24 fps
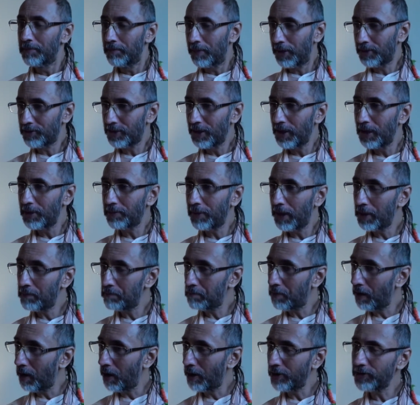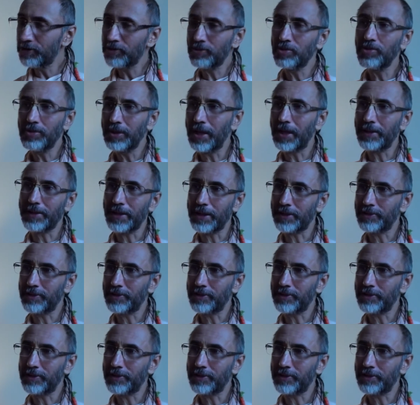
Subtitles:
But still if I pass through that